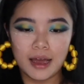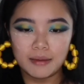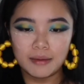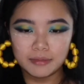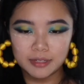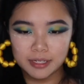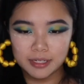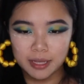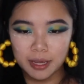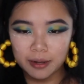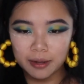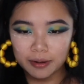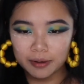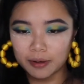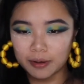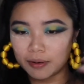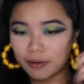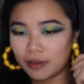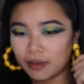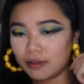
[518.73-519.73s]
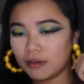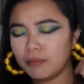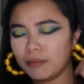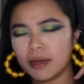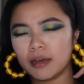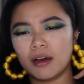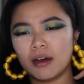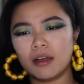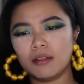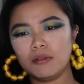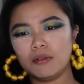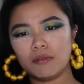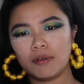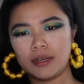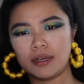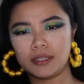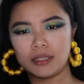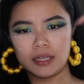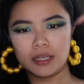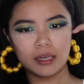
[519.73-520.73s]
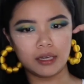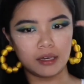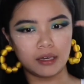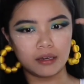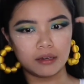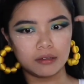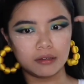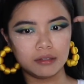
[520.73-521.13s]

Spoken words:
I'm just gonna go in. Oh my god, I look crazy.